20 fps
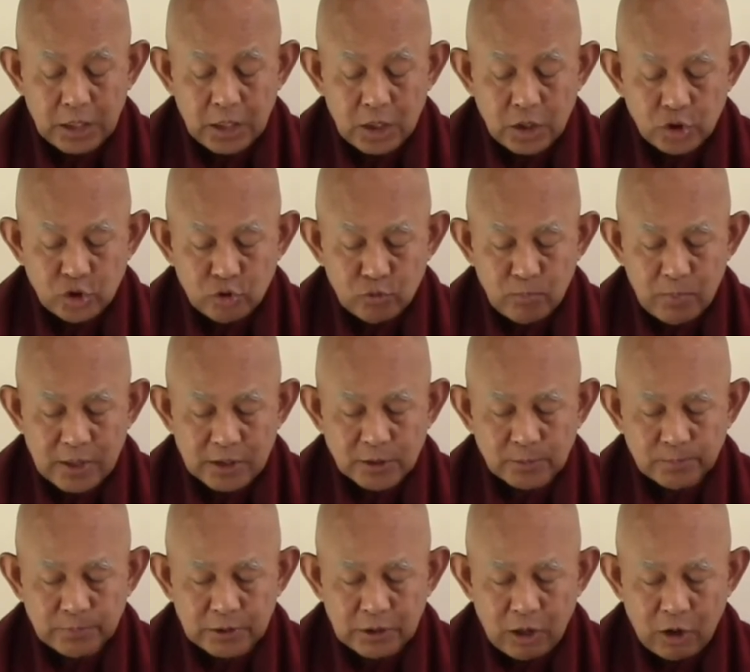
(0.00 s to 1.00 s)
you must
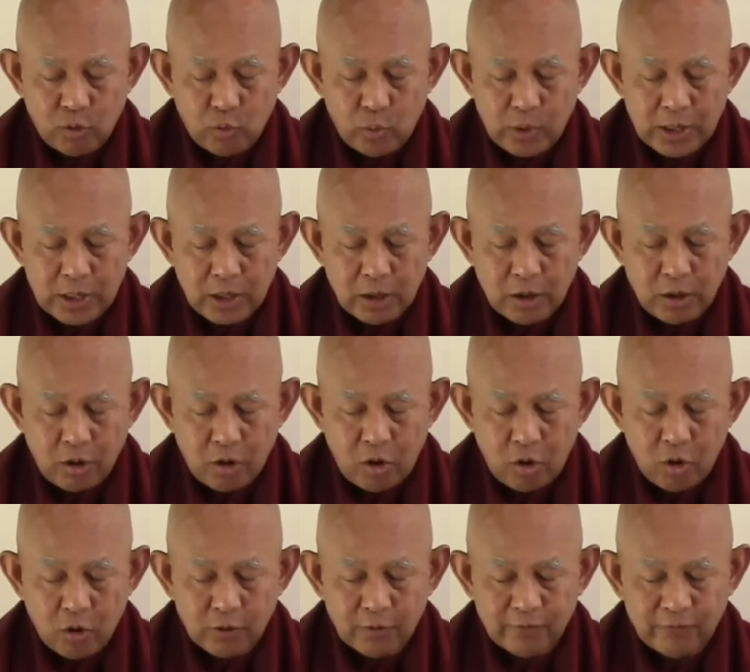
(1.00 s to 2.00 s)
be aware
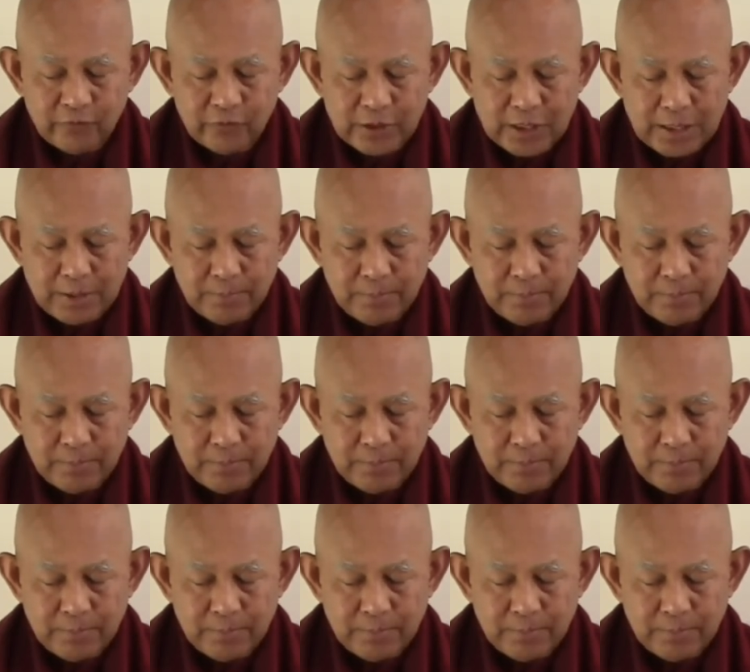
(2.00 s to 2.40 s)
all of them.